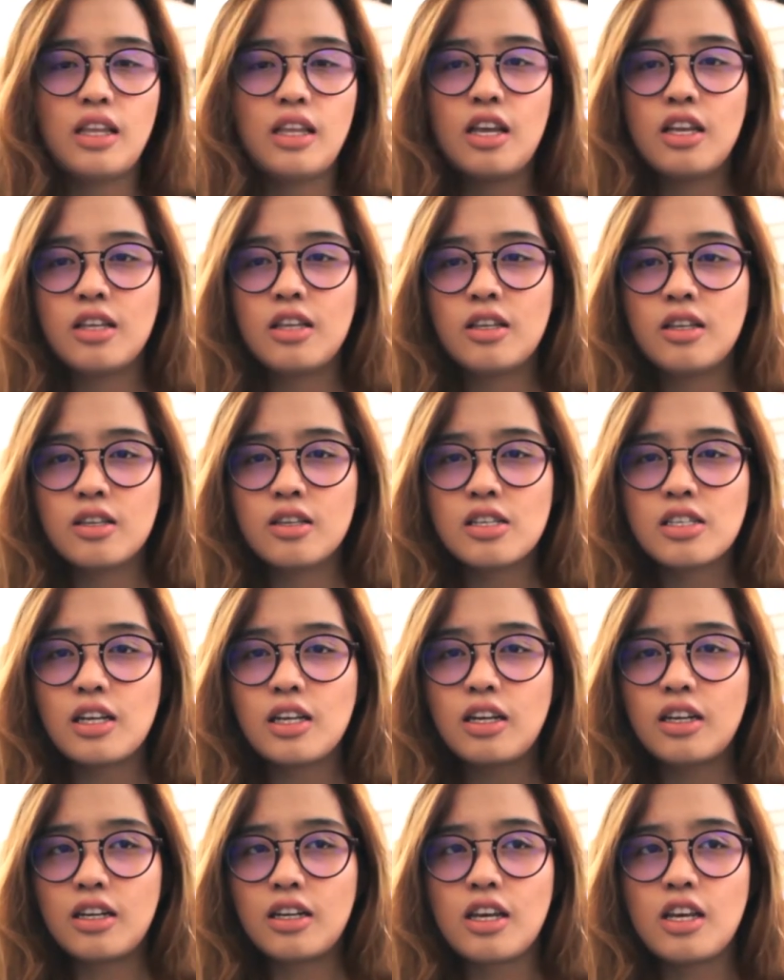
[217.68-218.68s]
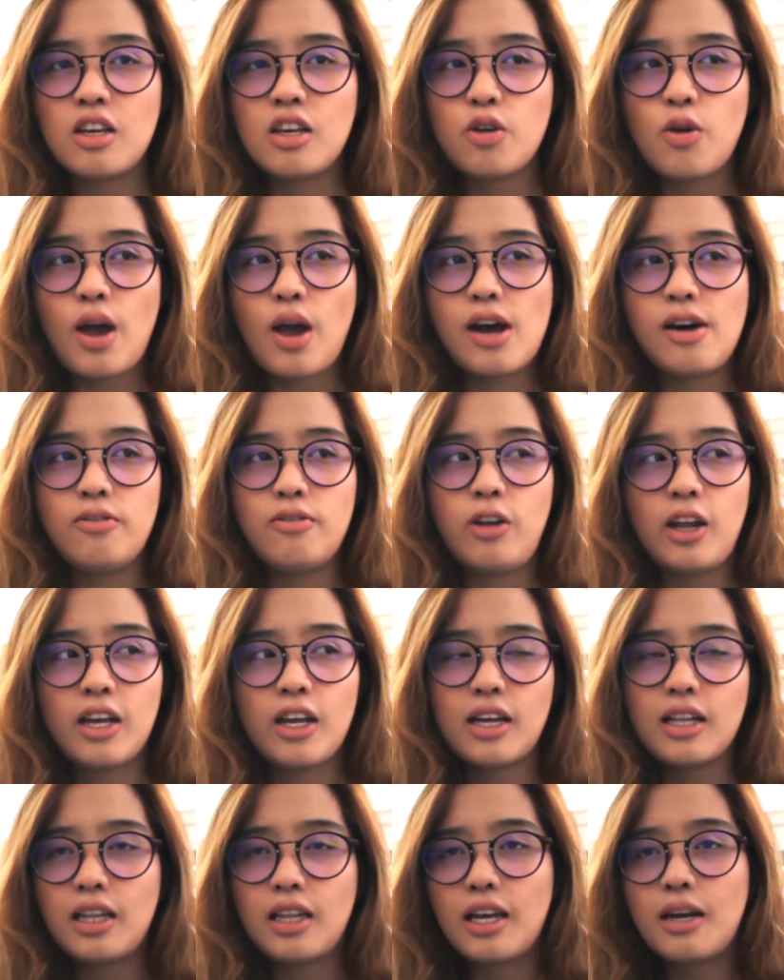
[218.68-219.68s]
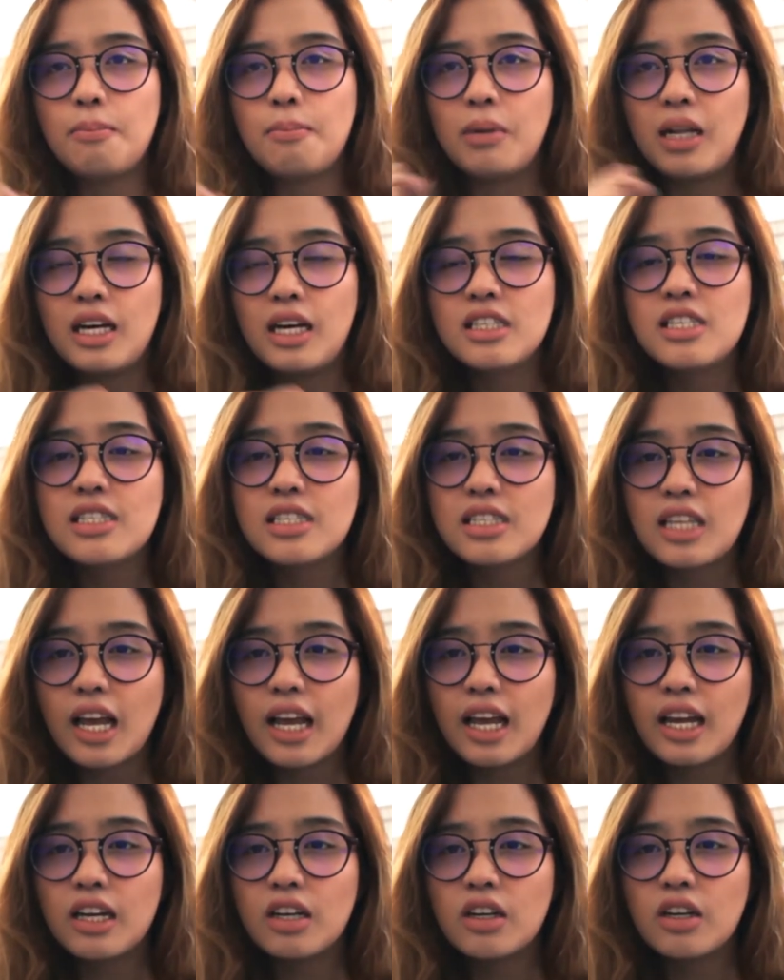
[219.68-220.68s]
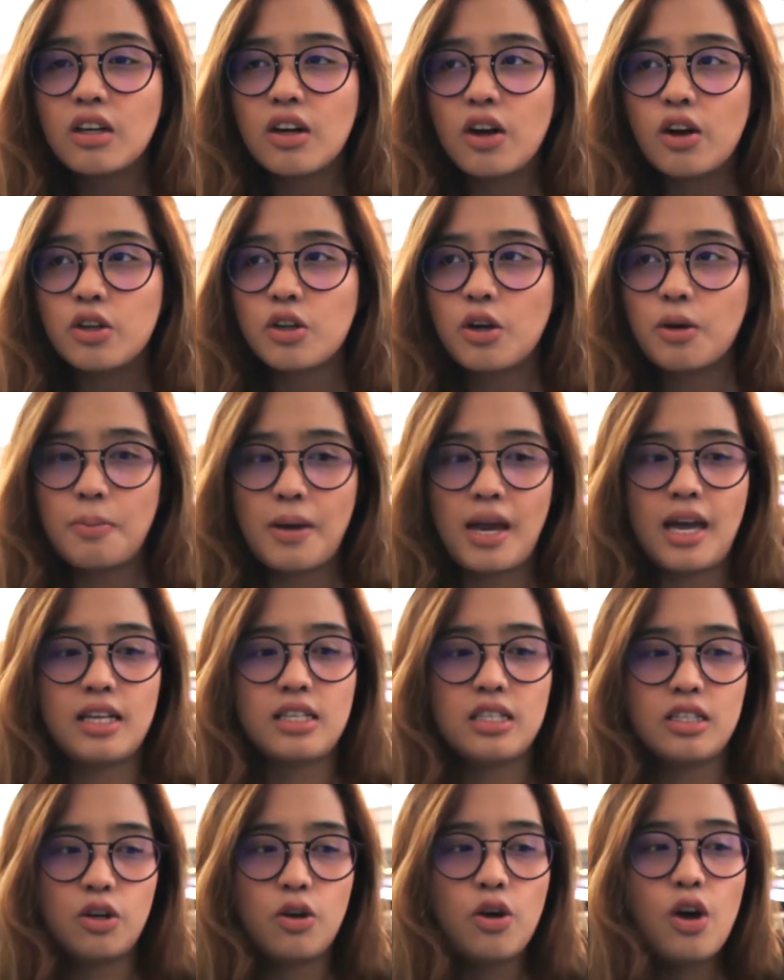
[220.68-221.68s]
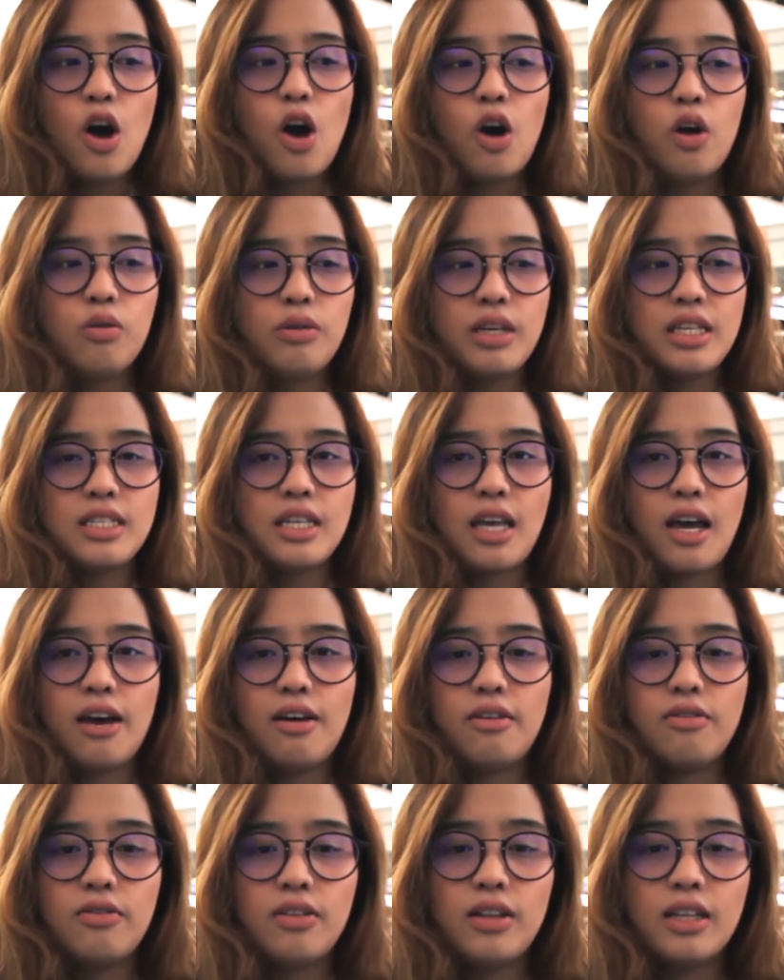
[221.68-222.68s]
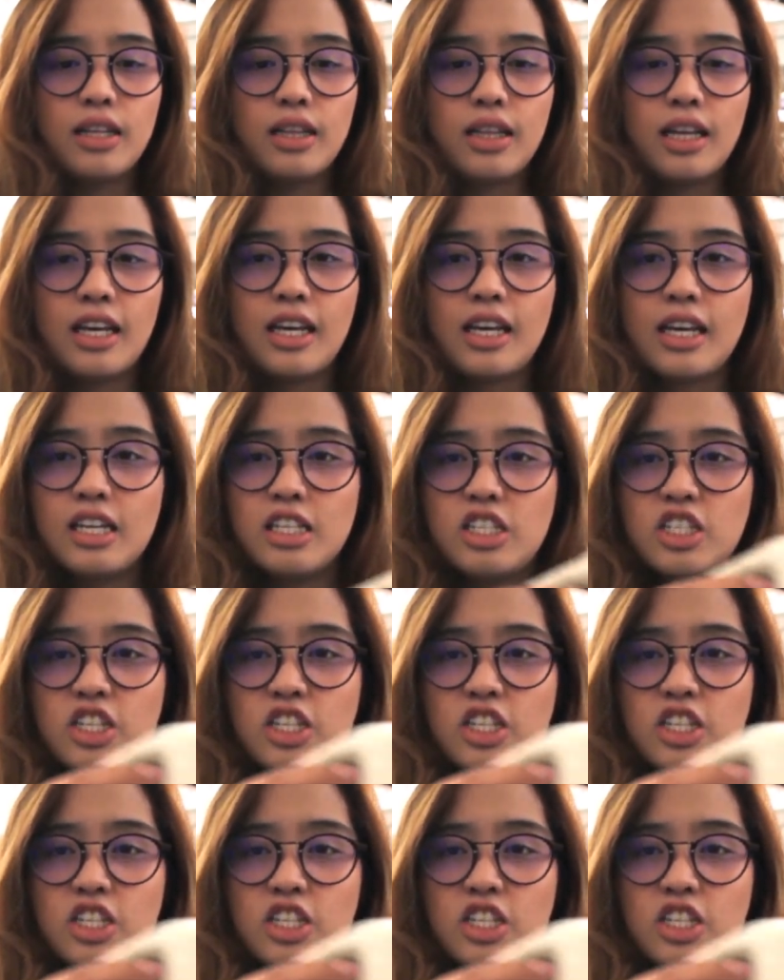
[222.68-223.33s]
and then suddenly you have like like a blood stain on your pants, so always have like a